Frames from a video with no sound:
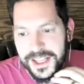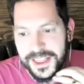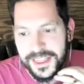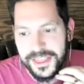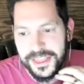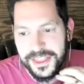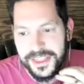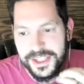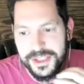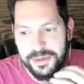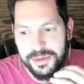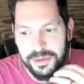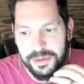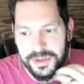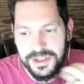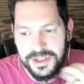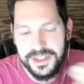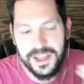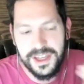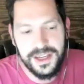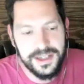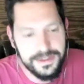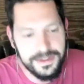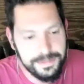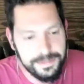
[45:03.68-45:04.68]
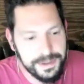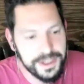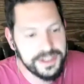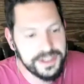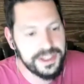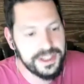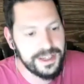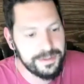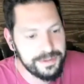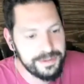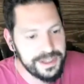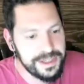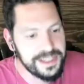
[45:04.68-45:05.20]
this one kind of
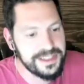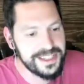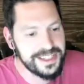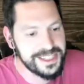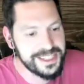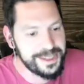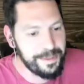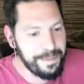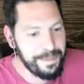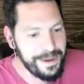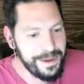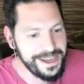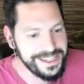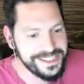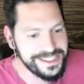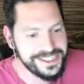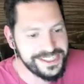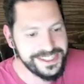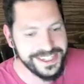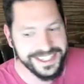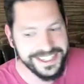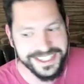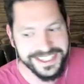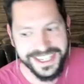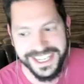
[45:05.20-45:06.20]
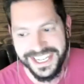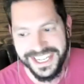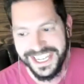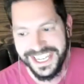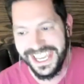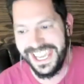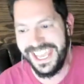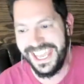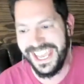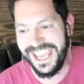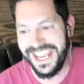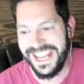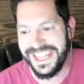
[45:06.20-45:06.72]
built up the anticipation,
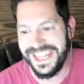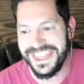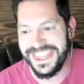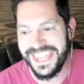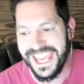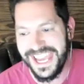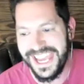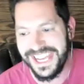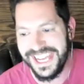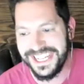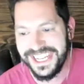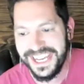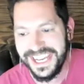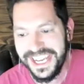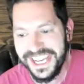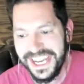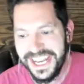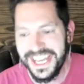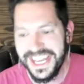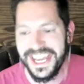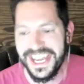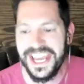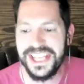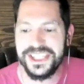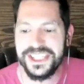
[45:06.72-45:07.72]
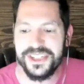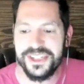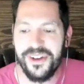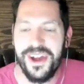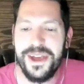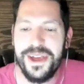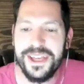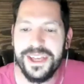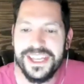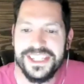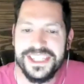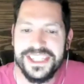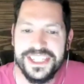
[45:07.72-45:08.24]
and then it's
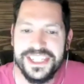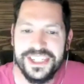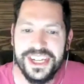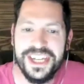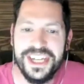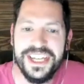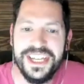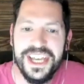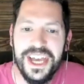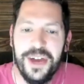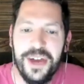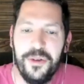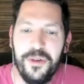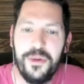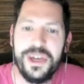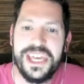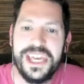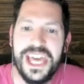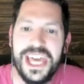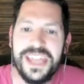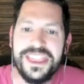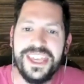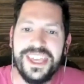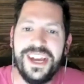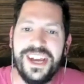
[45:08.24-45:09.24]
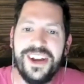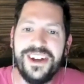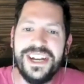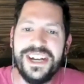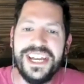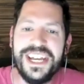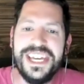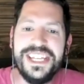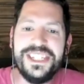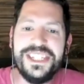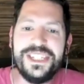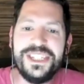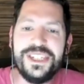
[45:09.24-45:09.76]
great because we get there
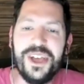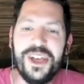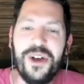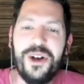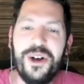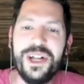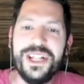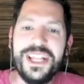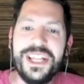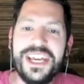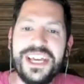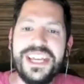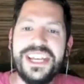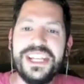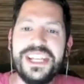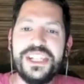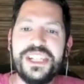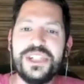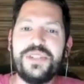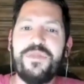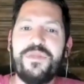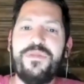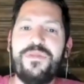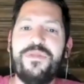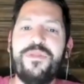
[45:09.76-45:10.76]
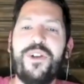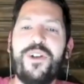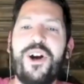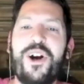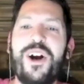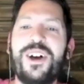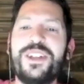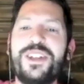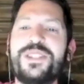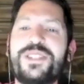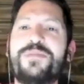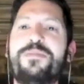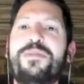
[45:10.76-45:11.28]
and he's so late, he just
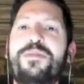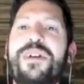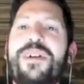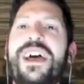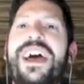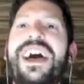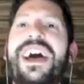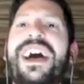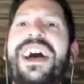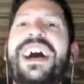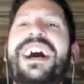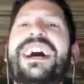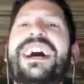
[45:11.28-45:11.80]
falls back.